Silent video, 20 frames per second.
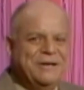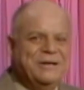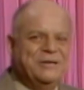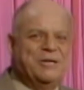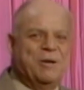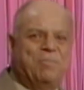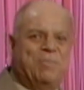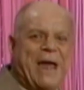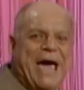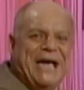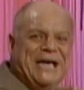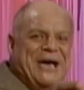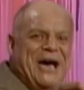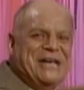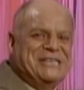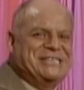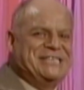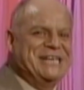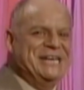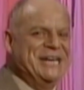The black
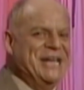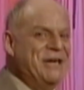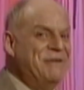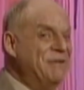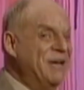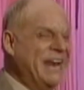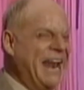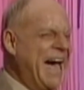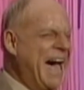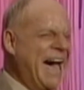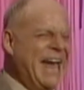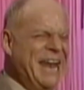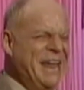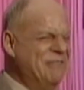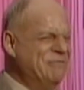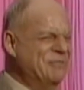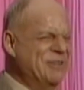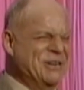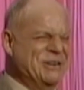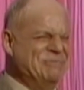guy sitting there going, I've
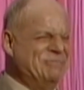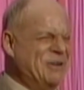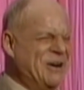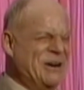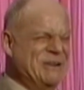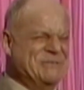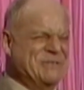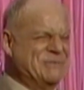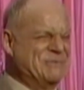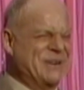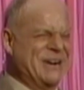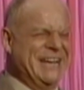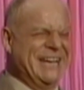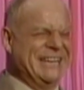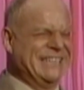never been to Palm Springs.